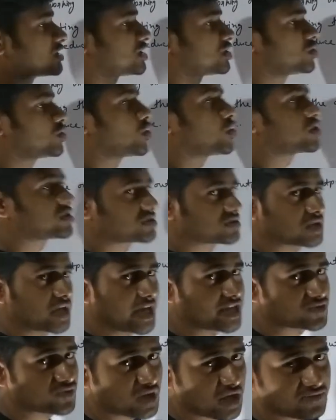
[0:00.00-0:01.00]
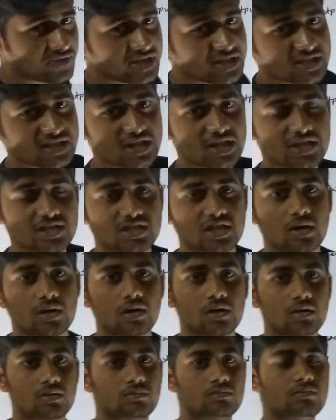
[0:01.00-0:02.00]
the nodes as we have discussed,
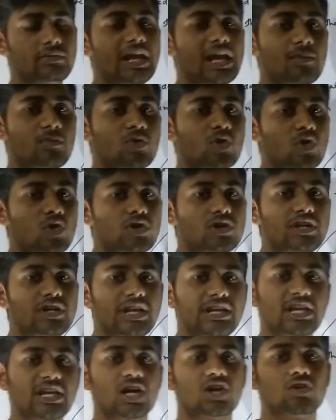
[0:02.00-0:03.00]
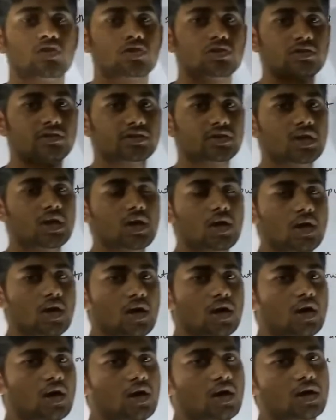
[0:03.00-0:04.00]
the name node, data node,
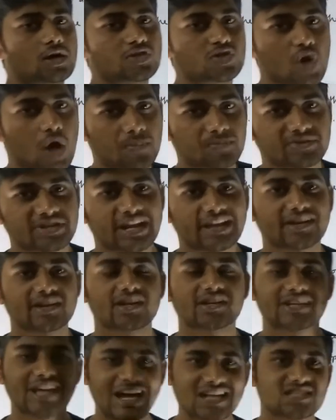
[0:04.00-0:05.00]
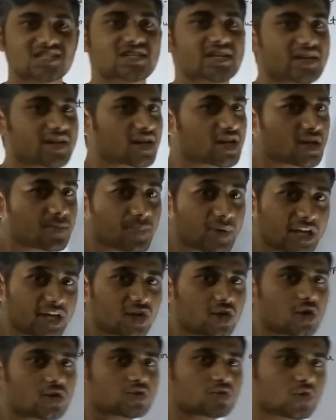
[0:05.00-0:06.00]
job tracker, task tracker,
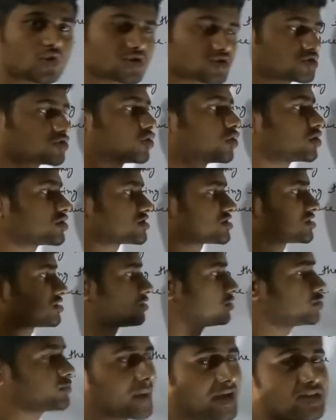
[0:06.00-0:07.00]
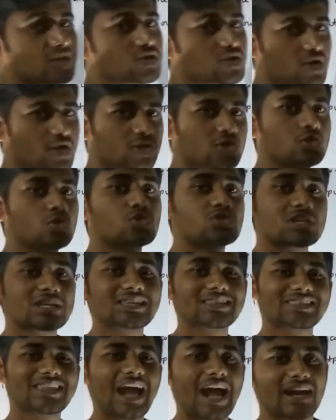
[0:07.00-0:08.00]
depending on those nodes,
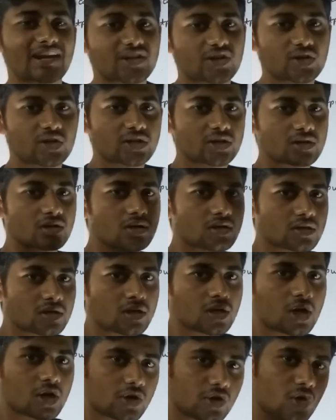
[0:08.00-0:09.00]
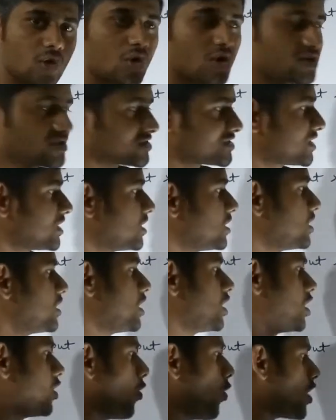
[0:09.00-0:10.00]
using that nodes,
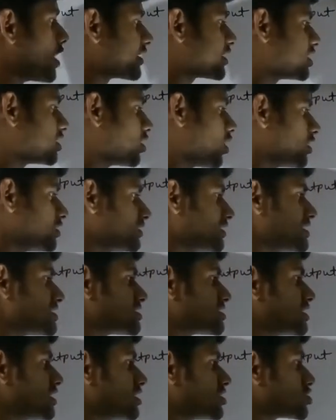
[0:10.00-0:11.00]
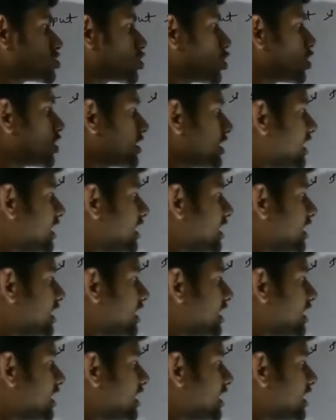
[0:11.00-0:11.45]
working on this stored